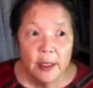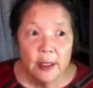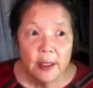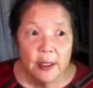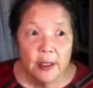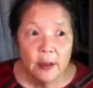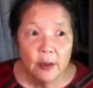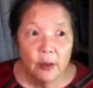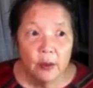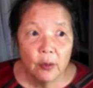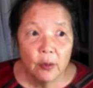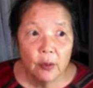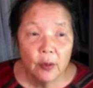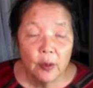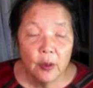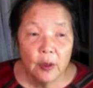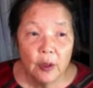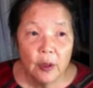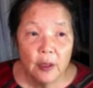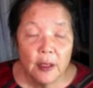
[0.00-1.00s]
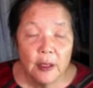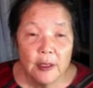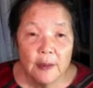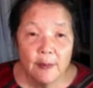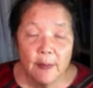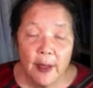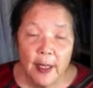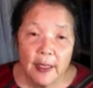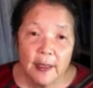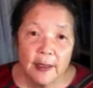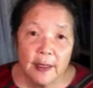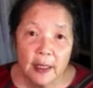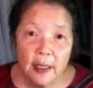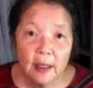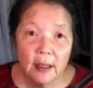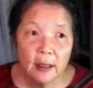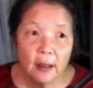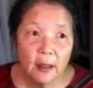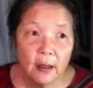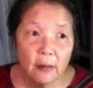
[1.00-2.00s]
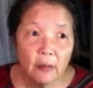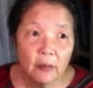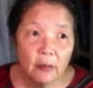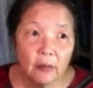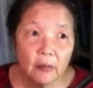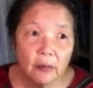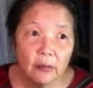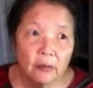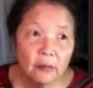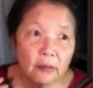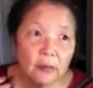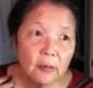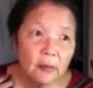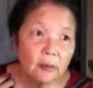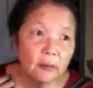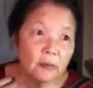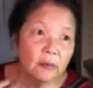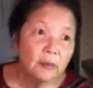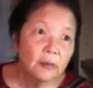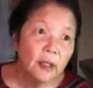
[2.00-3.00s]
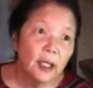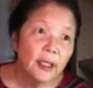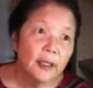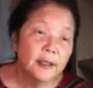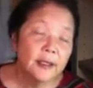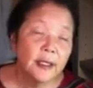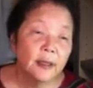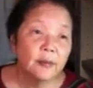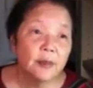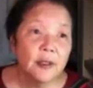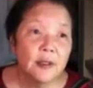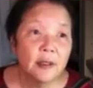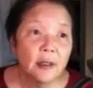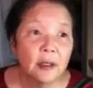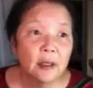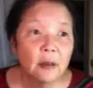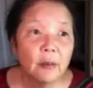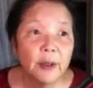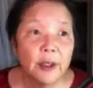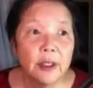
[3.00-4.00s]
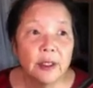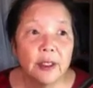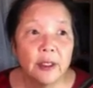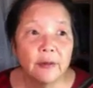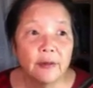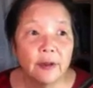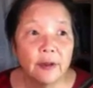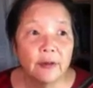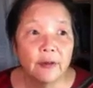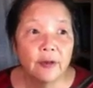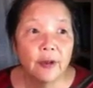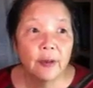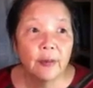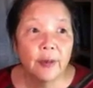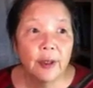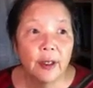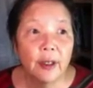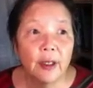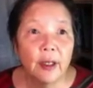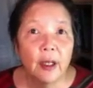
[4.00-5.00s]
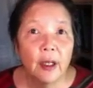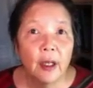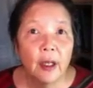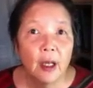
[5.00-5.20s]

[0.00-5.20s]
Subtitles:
So this basic concept is a little bit different from the